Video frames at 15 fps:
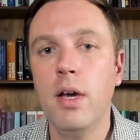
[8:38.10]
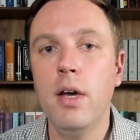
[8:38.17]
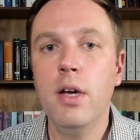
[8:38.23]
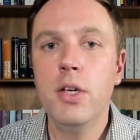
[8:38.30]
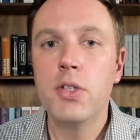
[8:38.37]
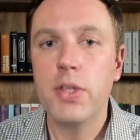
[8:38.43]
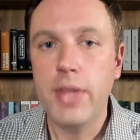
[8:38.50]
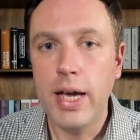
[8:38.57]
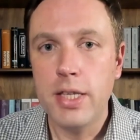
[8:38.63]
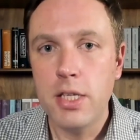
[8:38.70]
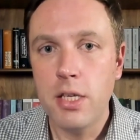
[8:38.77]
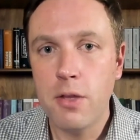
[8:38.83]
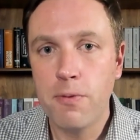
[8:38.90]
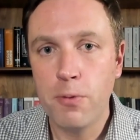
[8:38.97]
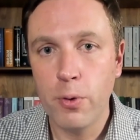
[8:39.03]
So that's
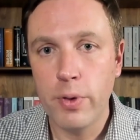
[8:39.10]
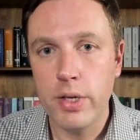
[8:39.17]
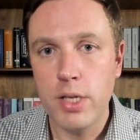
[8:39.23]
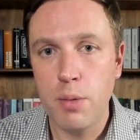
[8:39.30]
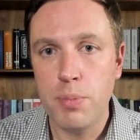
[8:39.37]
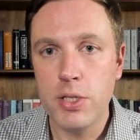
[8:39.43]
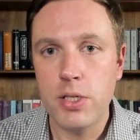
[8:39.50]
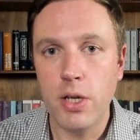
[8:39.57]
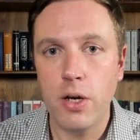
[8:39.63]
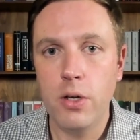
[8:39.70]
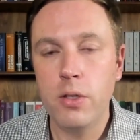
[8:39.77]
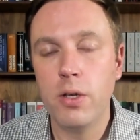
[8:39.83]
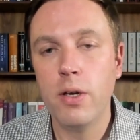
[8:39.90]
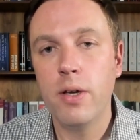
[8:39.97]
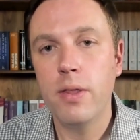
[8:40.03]
it for this
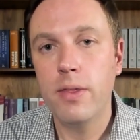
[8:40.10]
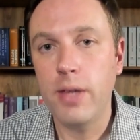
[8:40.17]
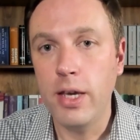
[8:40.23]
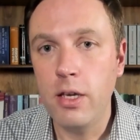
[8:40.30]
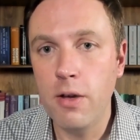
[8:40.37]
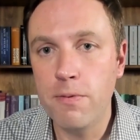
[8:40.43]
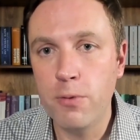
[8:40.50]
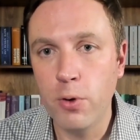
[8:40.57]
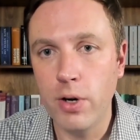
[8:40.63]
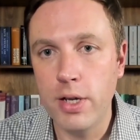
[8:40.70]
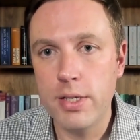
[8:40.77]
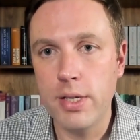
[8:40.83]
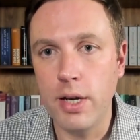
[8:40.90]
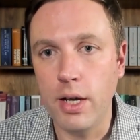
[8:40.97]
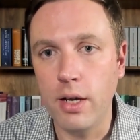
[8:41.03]
episode. Thank you for
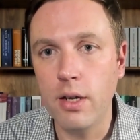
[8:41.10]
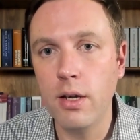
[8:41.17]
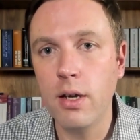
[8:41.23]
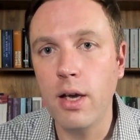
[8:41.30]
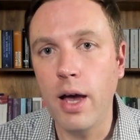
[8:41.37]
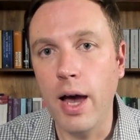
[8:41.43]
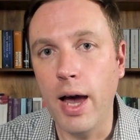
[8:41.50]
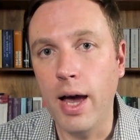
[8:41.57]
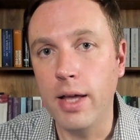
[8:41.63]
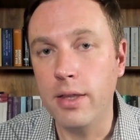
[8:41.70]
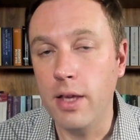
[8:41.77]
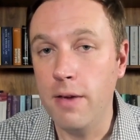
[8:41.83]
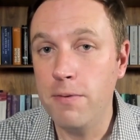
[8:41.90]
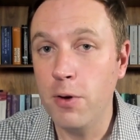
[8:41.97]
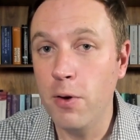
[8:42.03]
listening. And
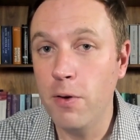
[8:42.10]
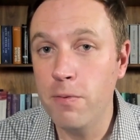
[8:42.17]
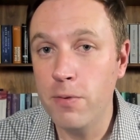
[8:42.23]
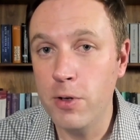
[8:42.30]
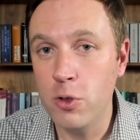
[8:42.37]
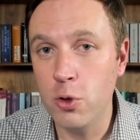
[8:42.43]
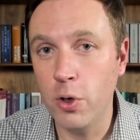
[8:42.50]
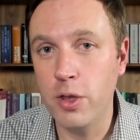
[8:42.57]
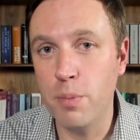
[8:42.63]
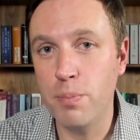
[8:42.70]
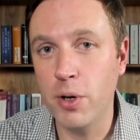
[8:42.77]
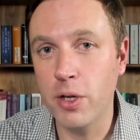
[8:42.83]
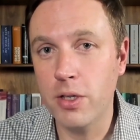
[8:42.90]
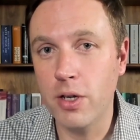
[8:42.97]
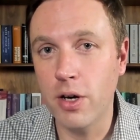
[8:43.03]
if you've enjoyed the
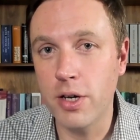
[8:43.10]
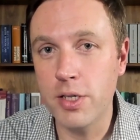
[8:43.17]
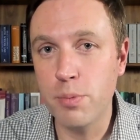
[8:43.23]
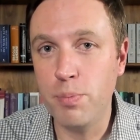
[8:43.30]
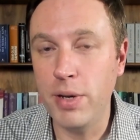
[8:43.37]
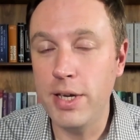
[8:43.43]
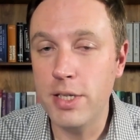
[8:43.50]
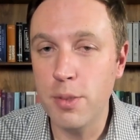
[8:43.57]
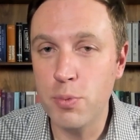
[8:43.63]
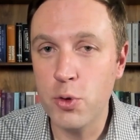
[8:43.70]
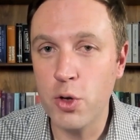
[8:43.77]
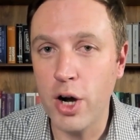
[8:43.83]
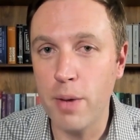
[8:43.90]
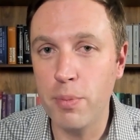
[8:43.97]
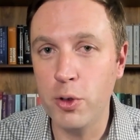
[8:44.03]
podcast, please
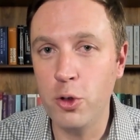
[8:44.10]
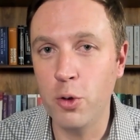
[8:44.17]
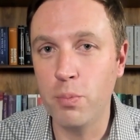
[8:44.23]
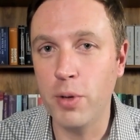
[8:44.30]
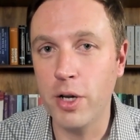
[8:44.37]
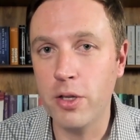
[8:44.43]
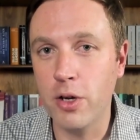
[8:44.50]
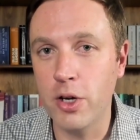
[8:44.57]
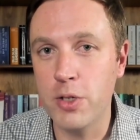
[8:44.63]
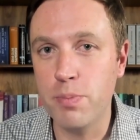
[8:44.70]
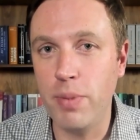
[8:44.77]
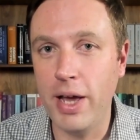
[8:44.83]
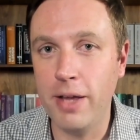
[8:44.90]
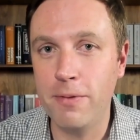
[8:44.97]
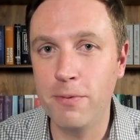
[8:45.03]
subscribe on your podcast
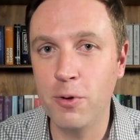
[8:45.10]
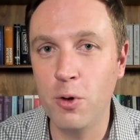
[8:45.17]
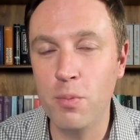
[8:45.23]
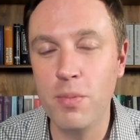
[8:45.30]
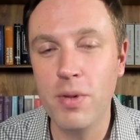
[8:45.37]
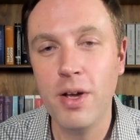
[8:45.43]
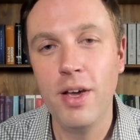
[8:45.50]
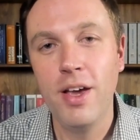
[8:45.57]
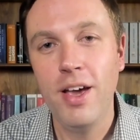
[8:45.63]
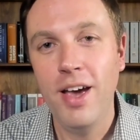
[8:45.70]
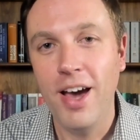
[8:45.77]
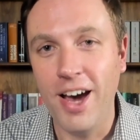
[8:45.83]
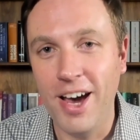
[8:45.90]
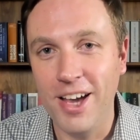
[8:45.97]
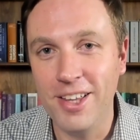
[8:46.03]
platform
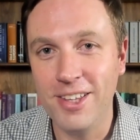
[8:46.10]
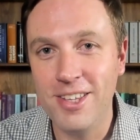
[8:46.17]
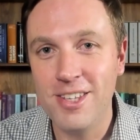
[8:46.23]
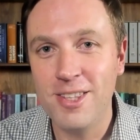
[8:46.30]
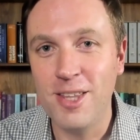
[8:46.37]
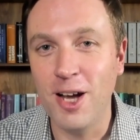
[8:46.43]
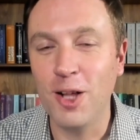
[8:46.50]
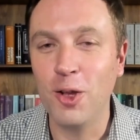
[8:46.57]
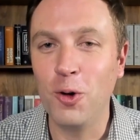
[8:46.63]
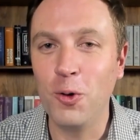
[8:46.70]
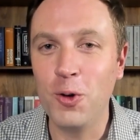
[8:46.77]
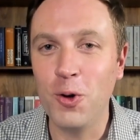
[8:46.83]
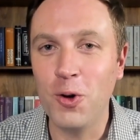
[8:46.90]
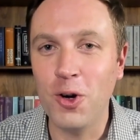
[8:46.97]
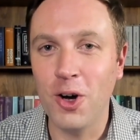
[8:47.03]
and tell
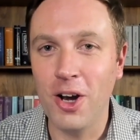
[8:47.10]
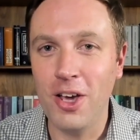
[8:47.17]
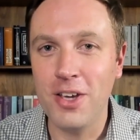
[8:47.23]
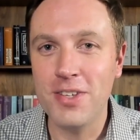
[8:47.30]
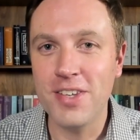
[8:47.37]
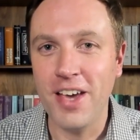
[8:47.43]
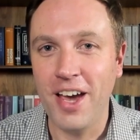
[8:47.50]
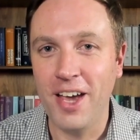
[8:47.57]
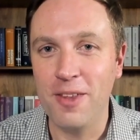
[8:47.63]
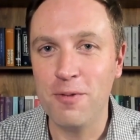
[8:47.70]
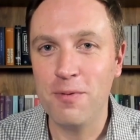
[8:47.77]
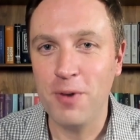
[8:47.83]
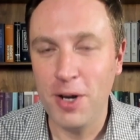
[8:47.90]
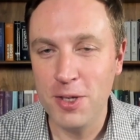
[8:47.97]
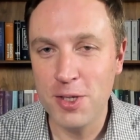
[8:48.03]
all your colleagues and
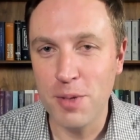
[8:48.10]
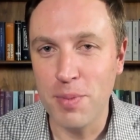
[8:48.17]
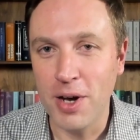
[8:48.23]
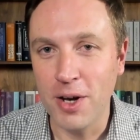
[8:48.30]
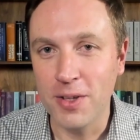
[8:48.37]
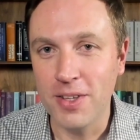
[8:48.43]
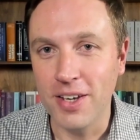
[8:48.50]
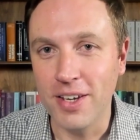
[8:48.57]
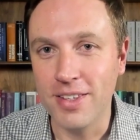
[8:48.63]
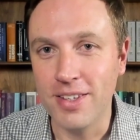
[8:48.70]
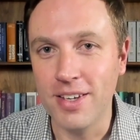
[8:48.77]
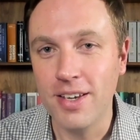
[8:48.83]
friends about it.